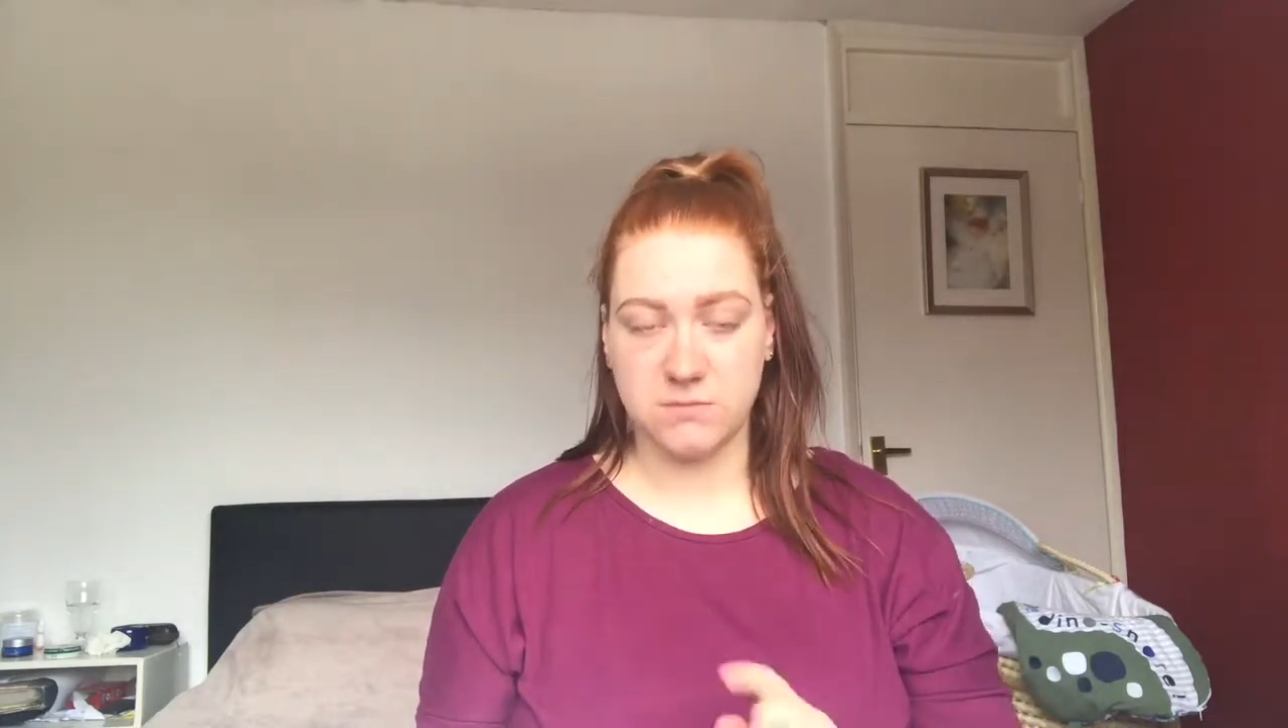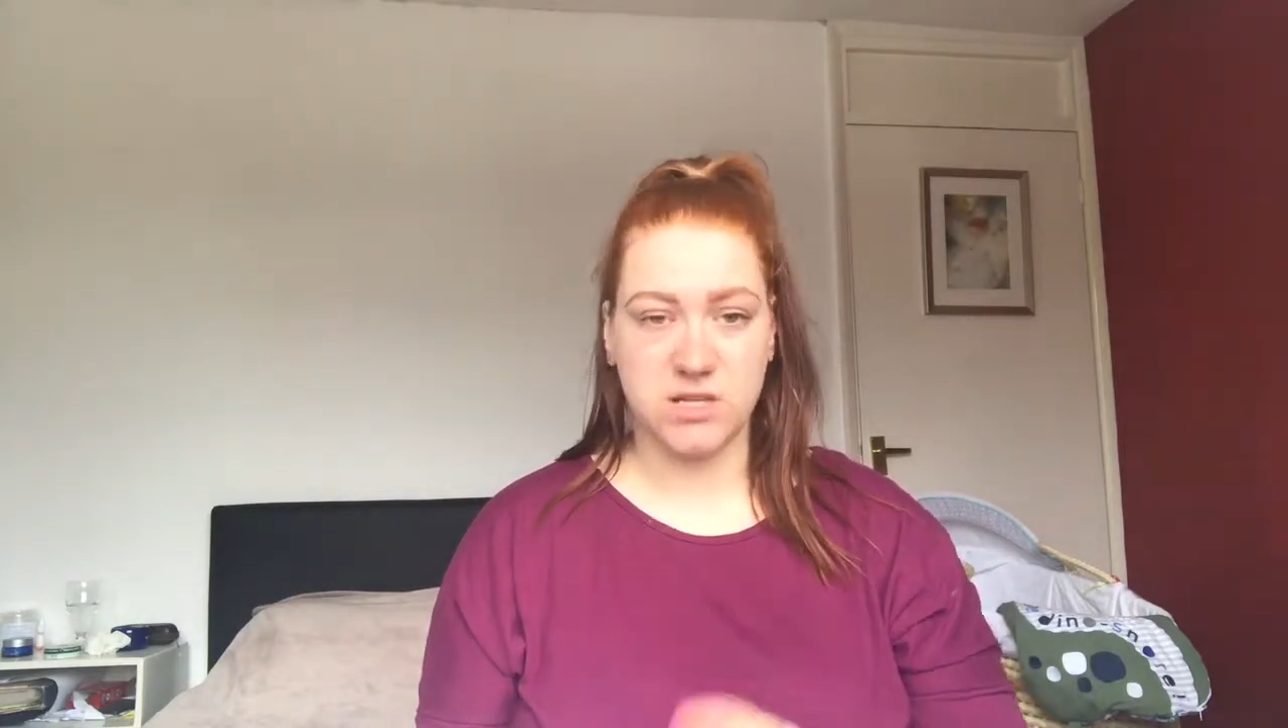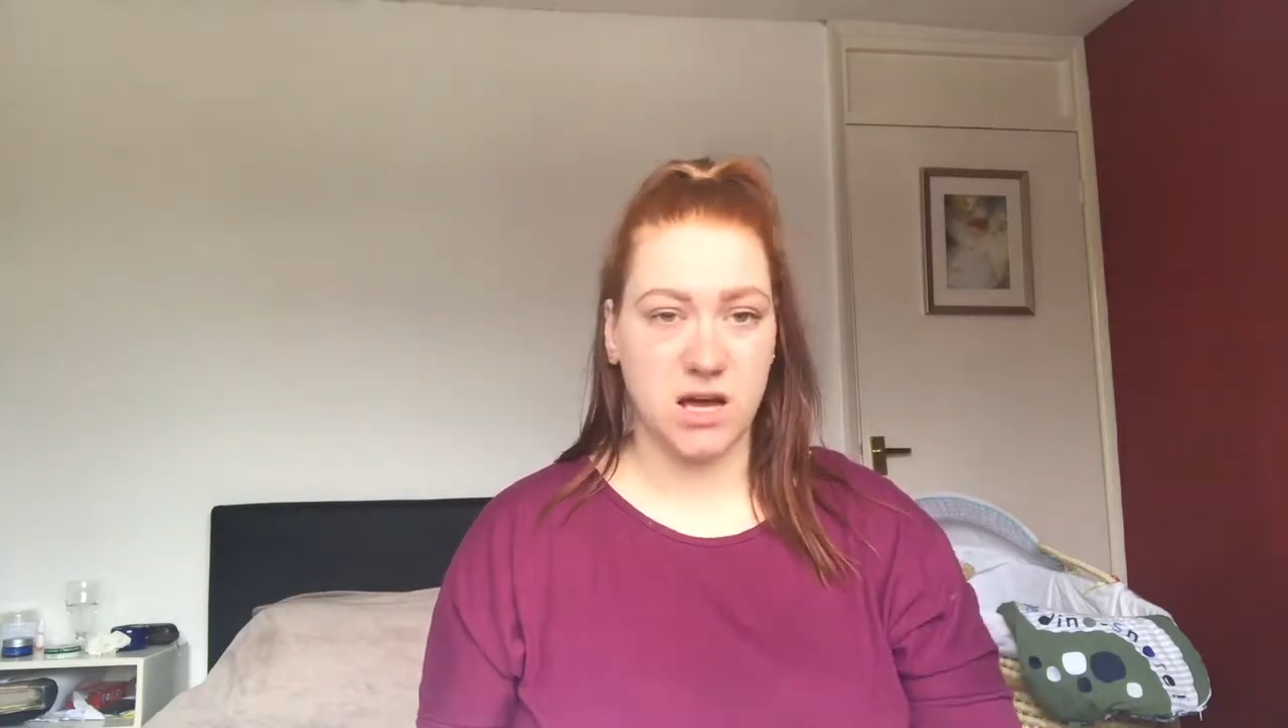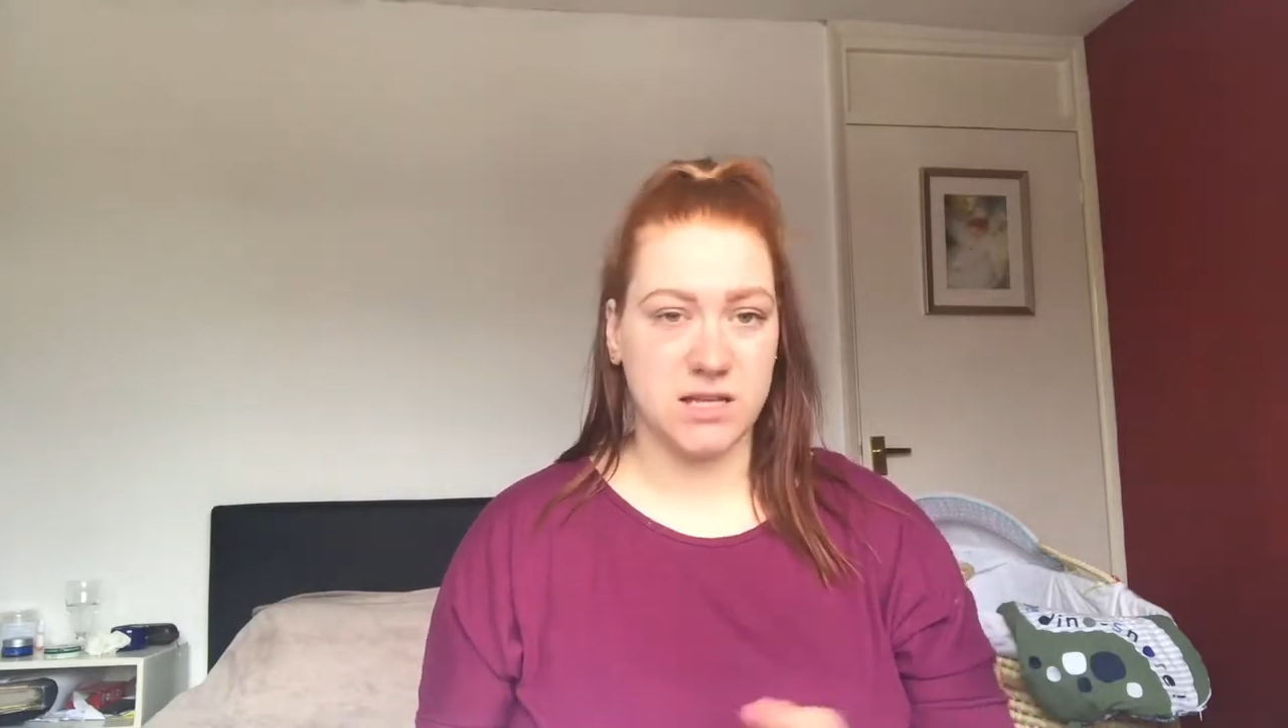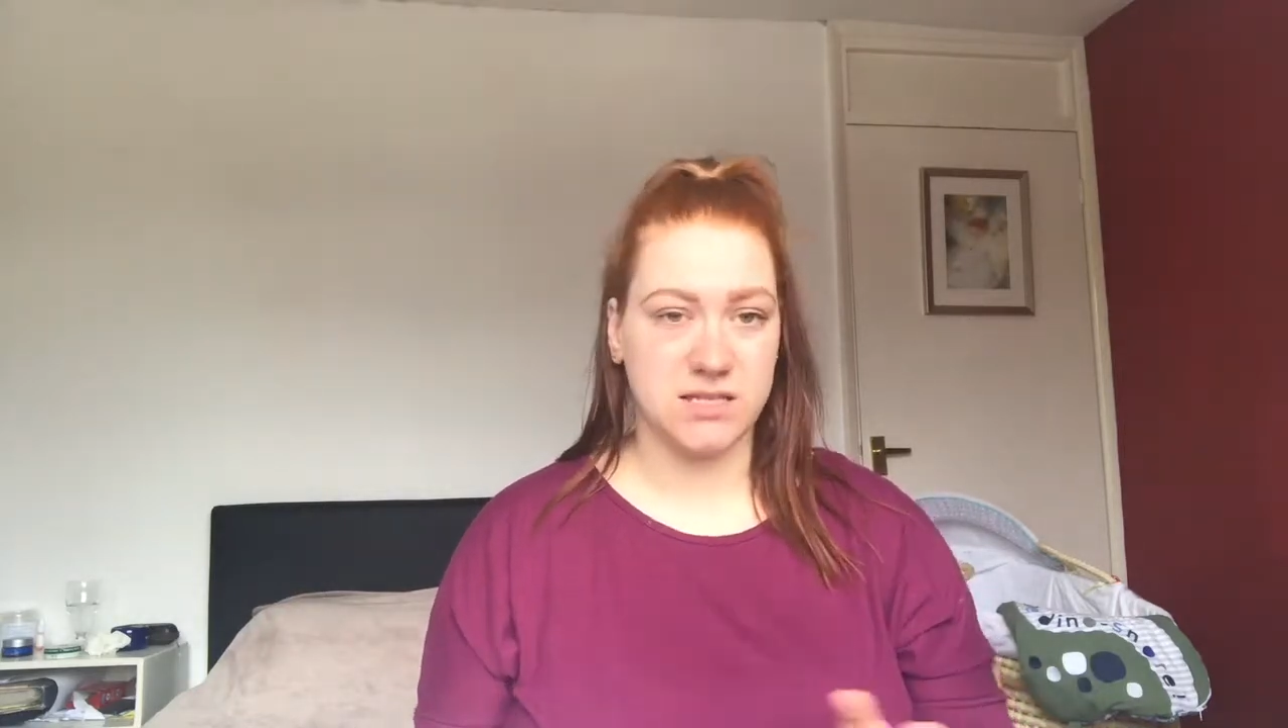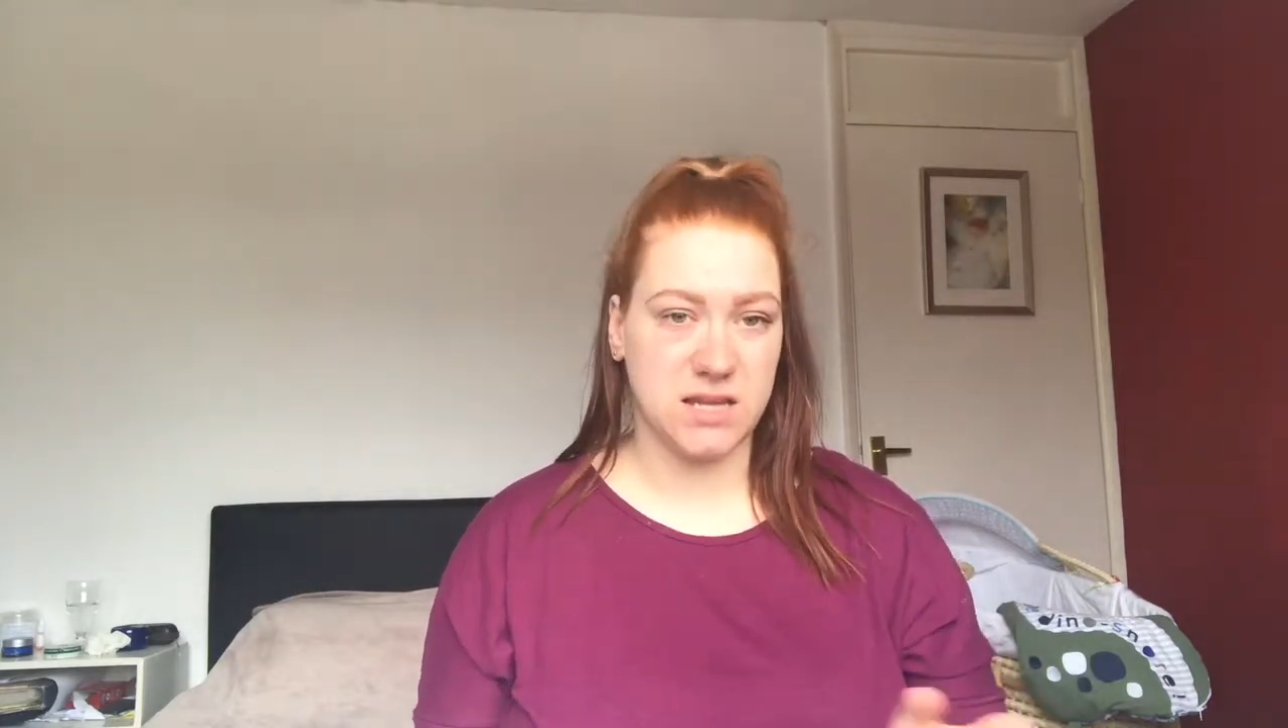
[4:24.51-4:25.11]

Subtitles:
some tights